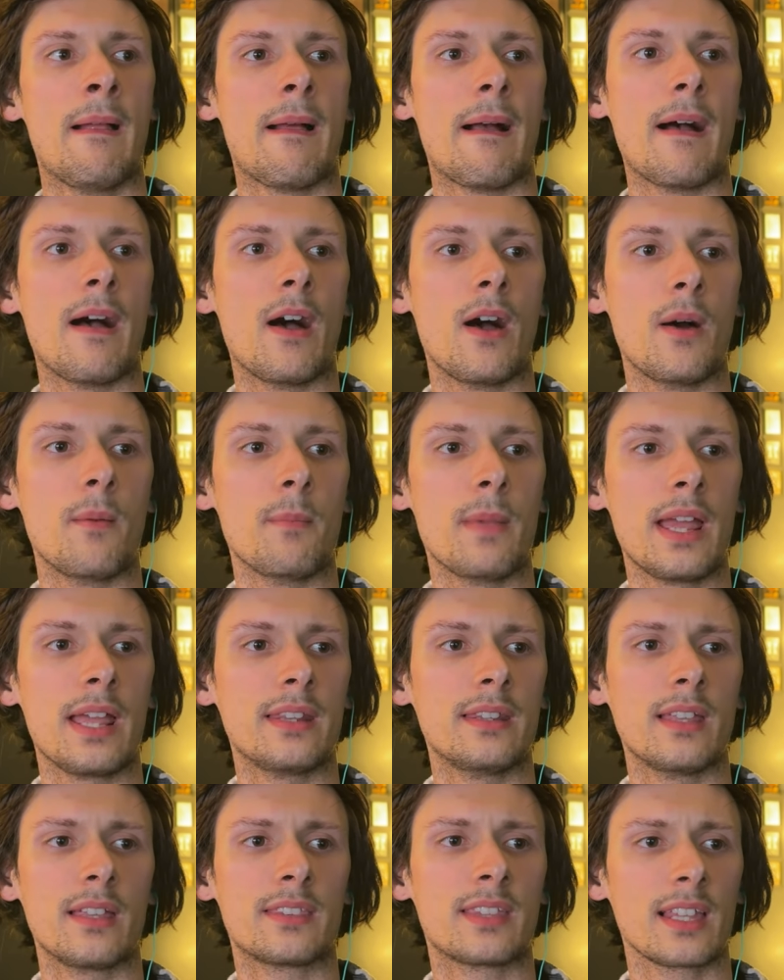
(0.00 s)

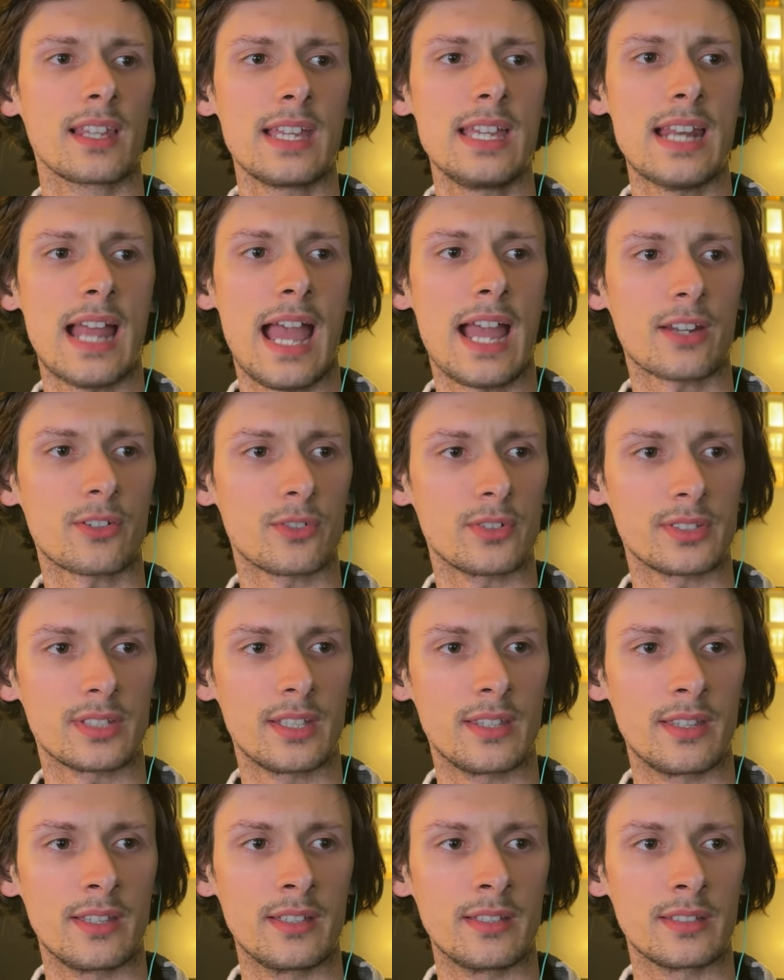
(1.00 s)
And the lead actress
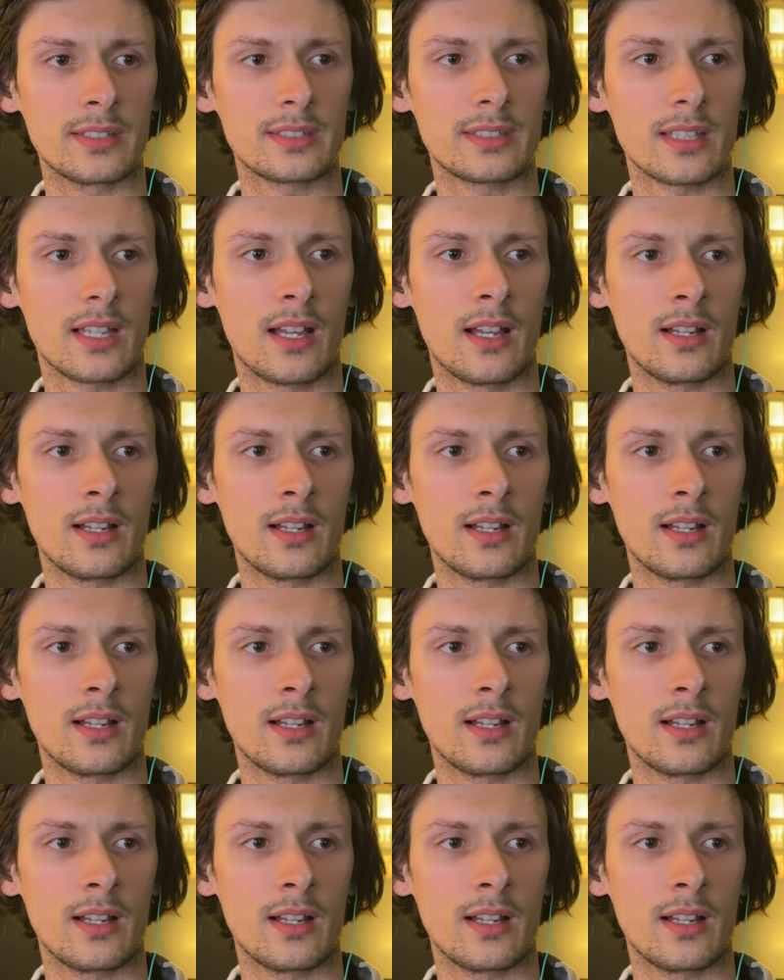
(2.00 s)
in this,